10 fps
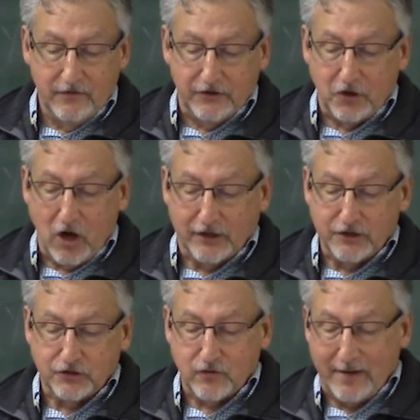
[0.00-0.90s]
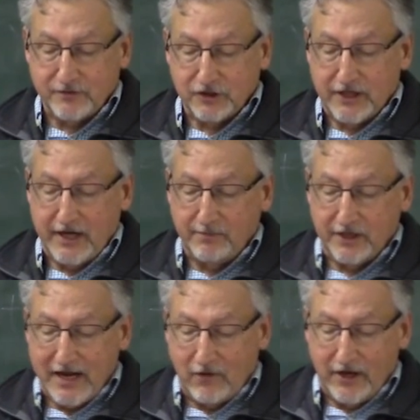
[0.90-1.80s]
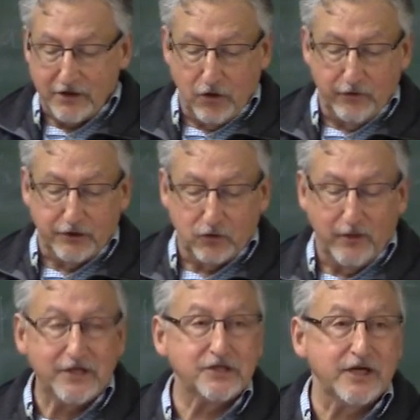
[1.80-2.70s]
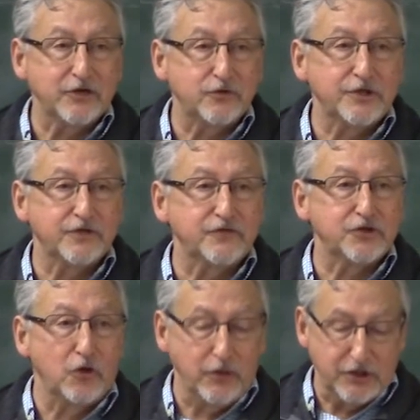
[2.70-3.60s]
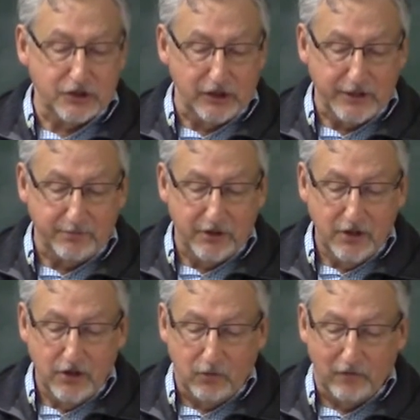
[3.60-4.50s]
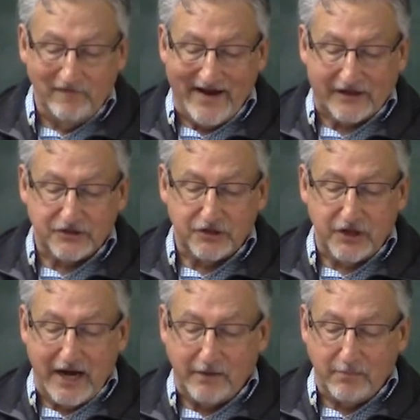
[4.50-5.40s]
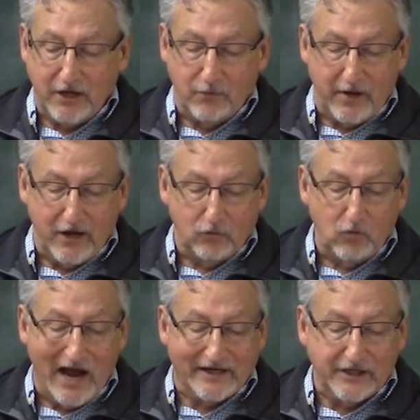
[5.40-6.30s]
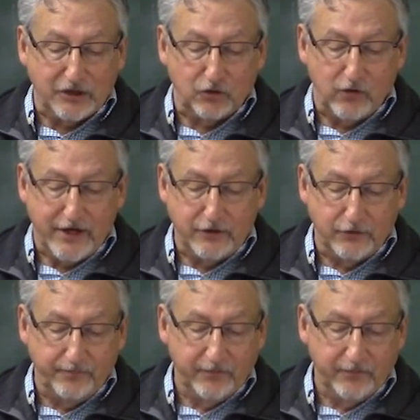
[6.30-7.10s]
The darkness drops again, but now I know that twenty centuries of stony sleep were vexed to nightmare by a rocking cradle.